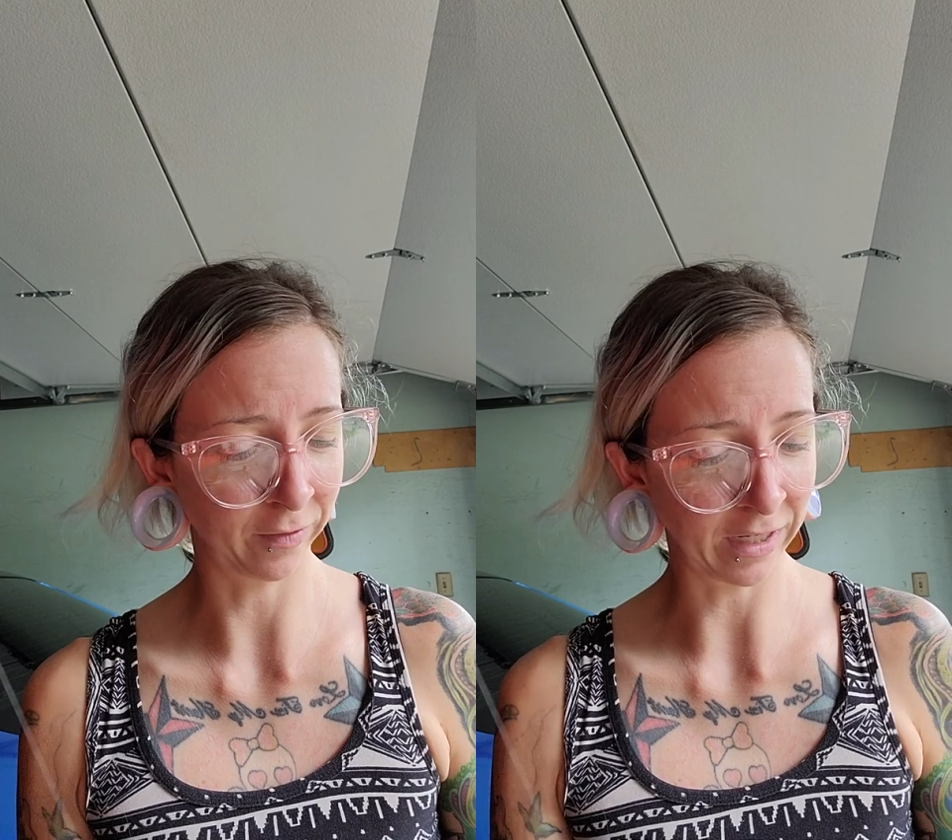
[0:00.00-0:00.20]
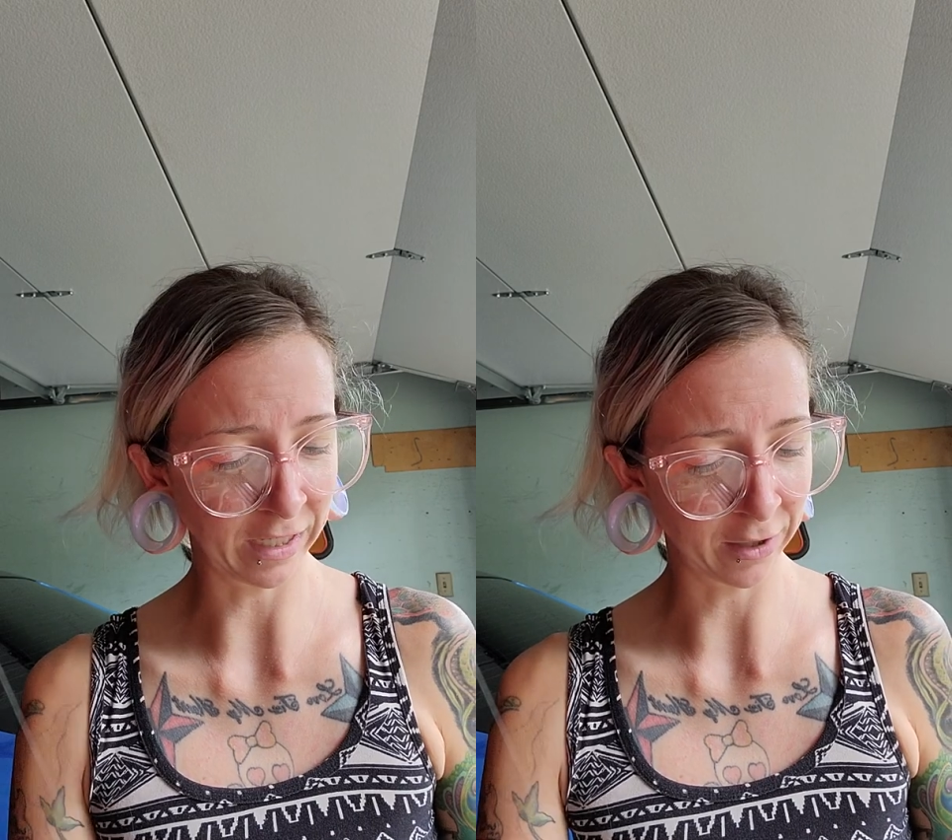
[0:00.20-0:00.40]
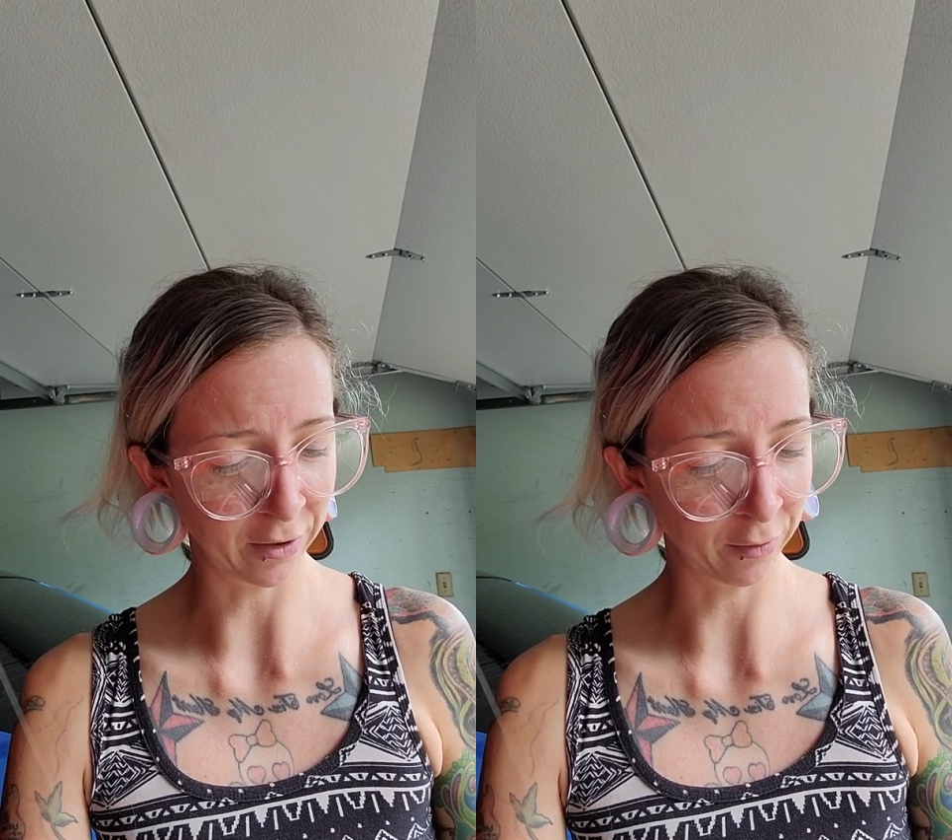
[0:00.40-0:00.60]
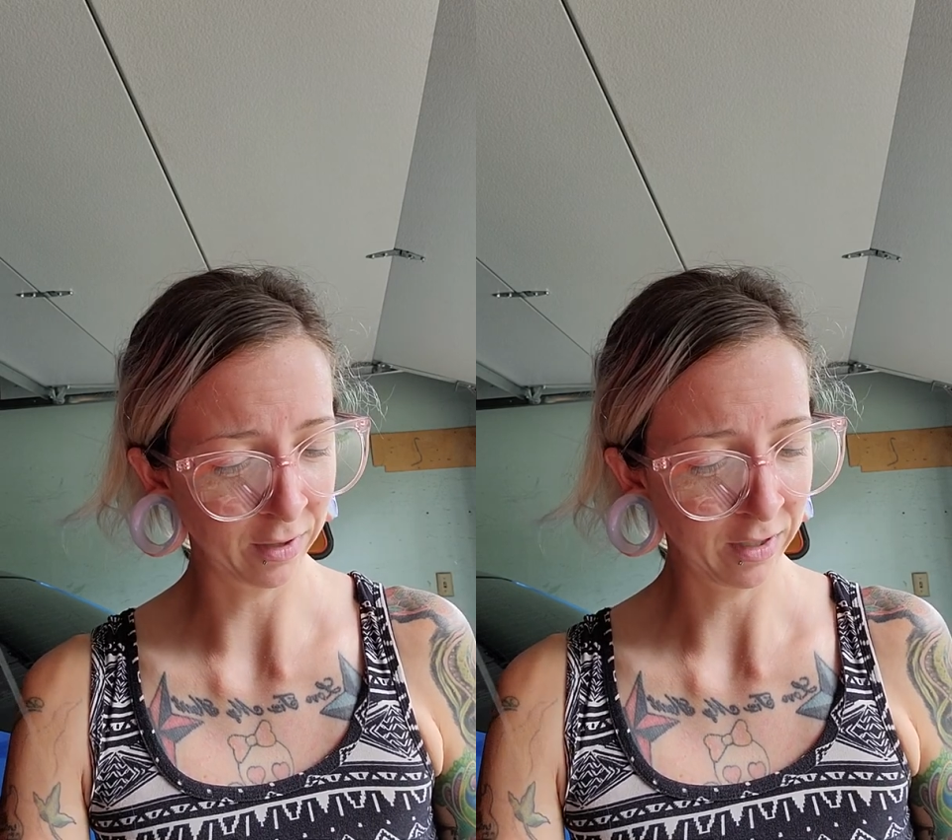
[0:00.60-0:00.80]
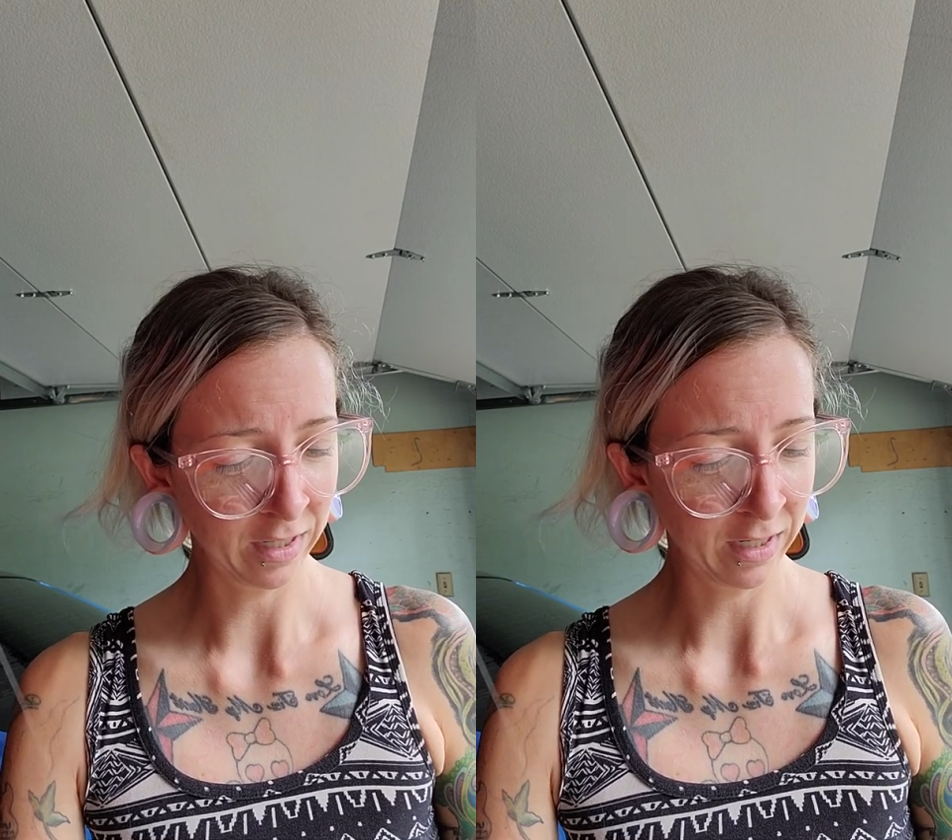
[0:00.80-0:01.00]
video
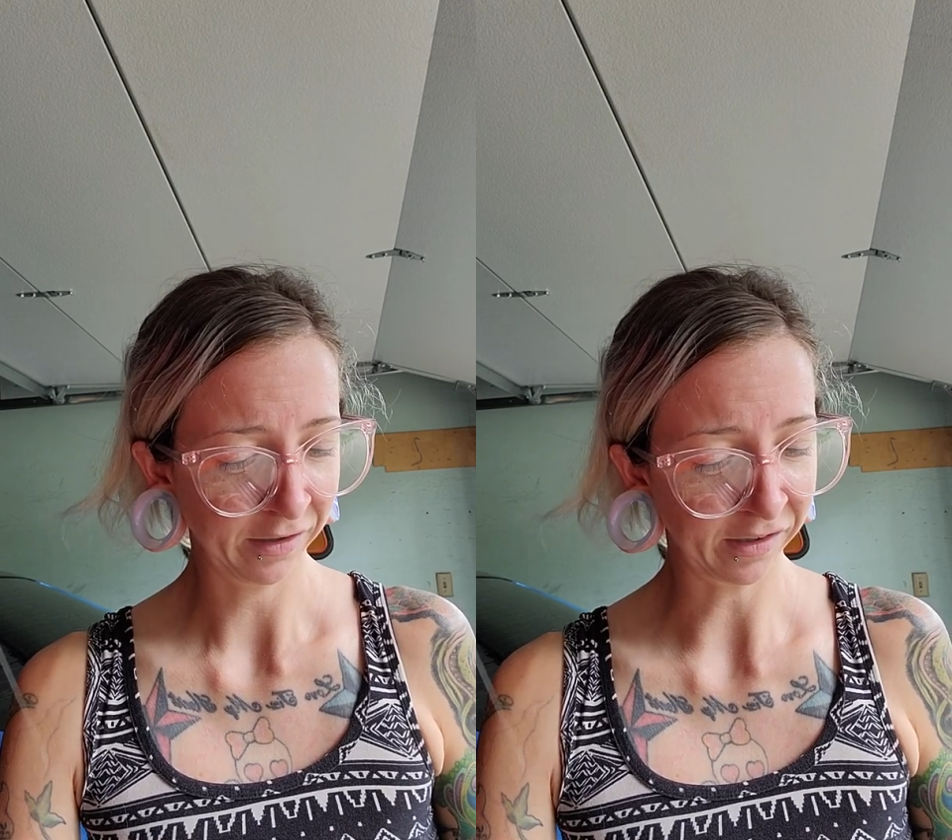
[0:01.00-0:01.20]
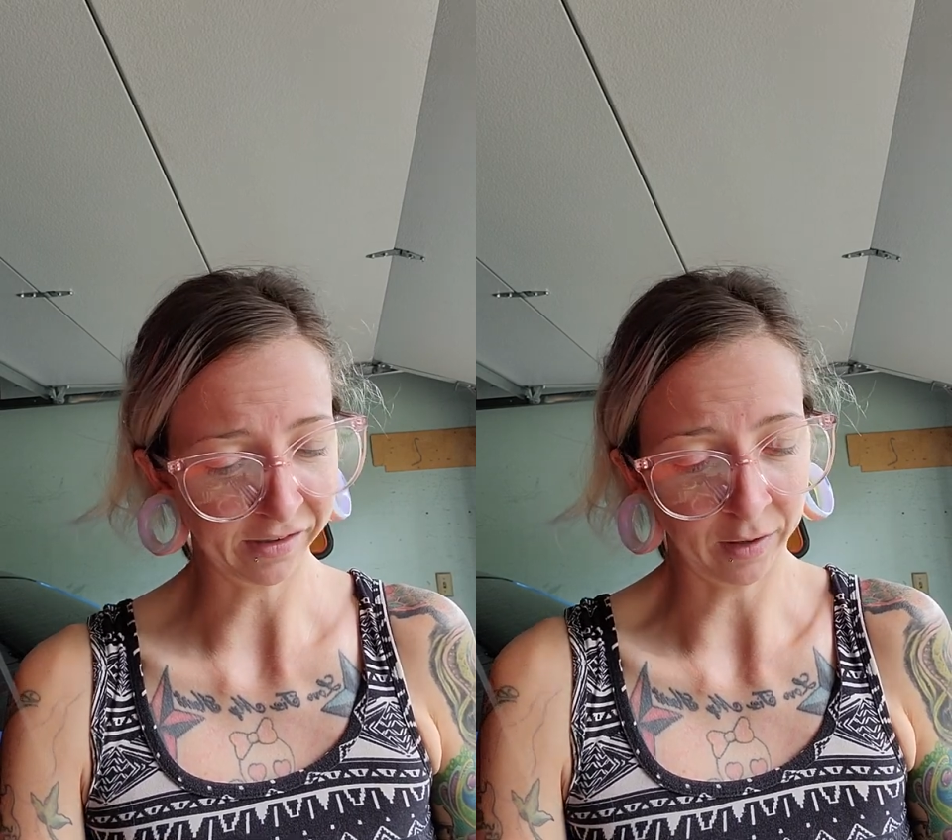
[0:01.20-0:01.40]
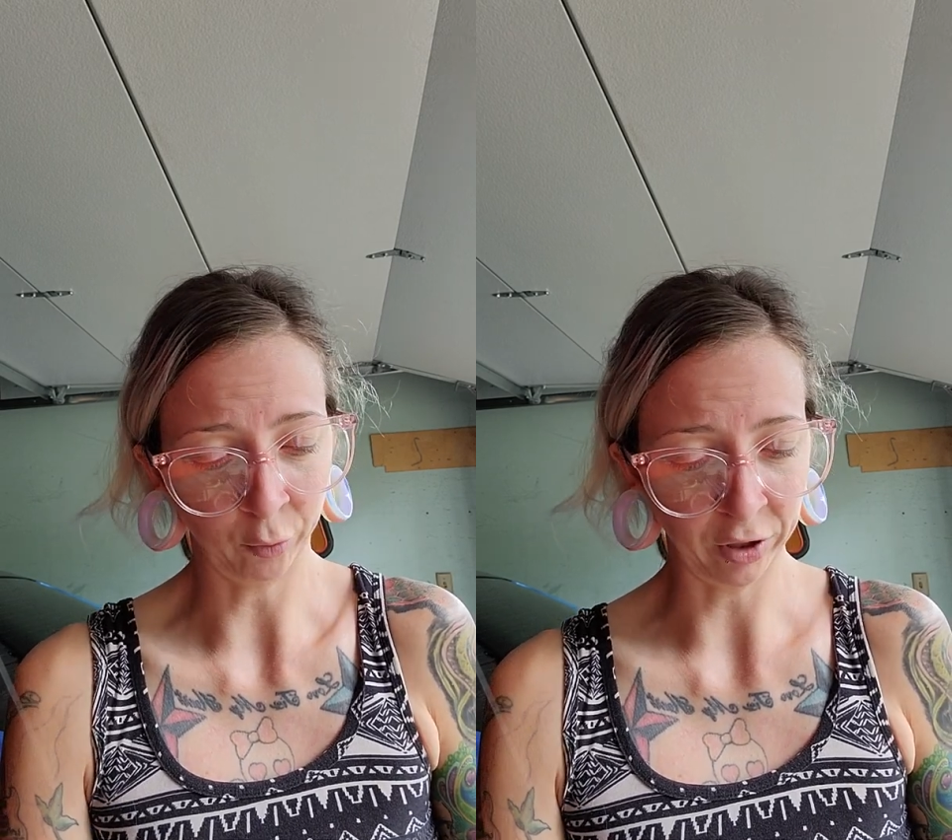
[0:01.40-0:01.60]
since I'm